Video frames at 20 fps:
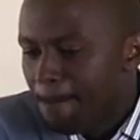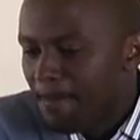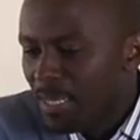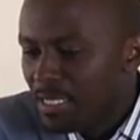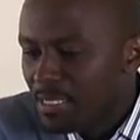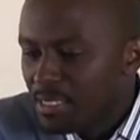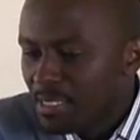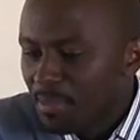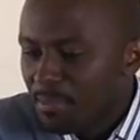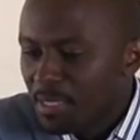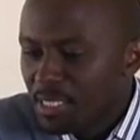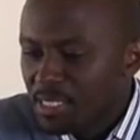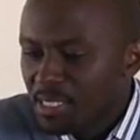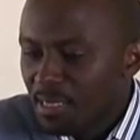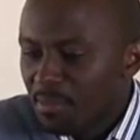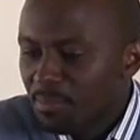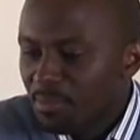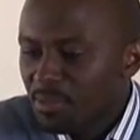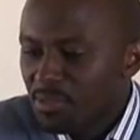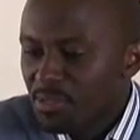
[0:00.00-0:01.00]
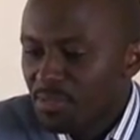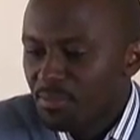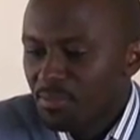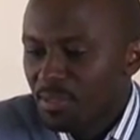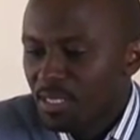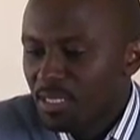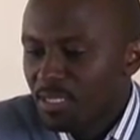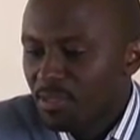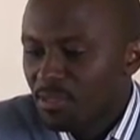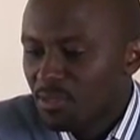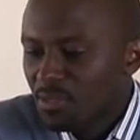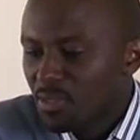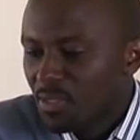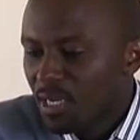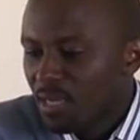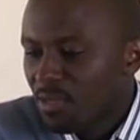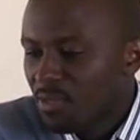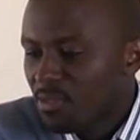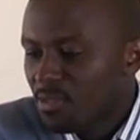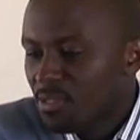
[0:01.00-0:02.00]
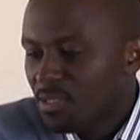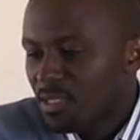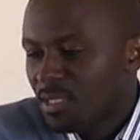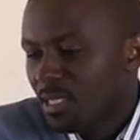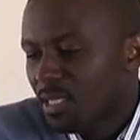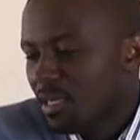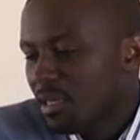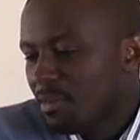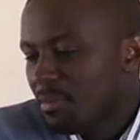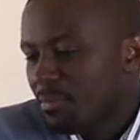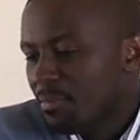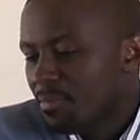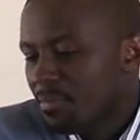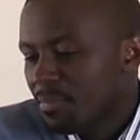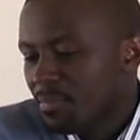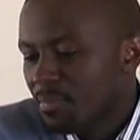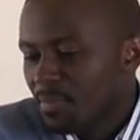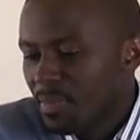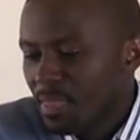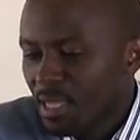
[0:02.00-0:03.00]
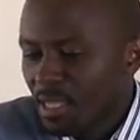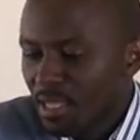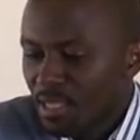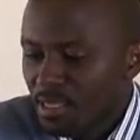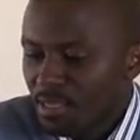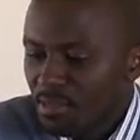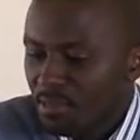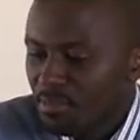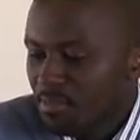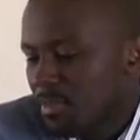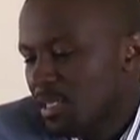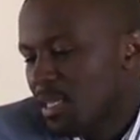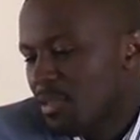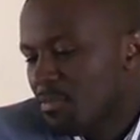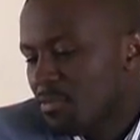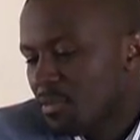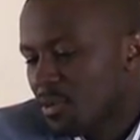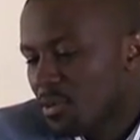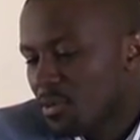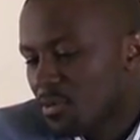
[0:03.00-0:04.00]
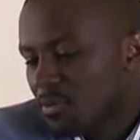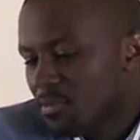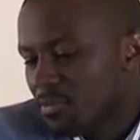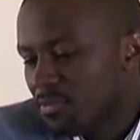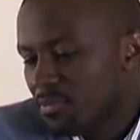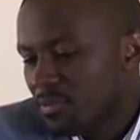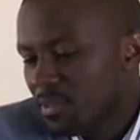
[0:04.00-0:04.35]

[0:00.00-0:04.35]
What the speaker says: Some examples of clinical trials involve